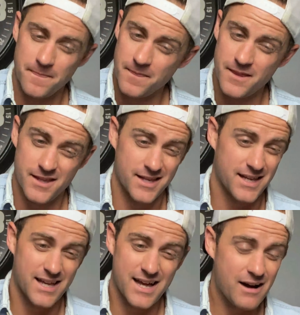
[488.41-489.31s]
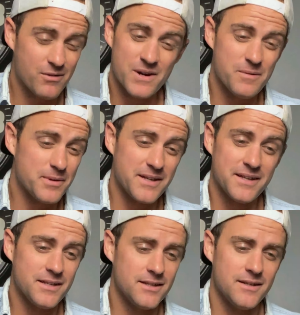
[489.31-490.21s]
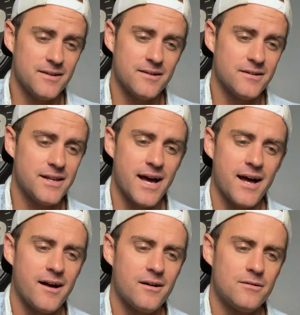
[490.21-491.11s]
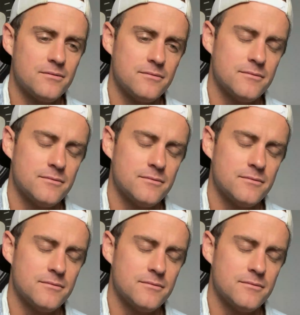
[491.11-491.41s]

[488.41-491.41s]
I wanna be here now.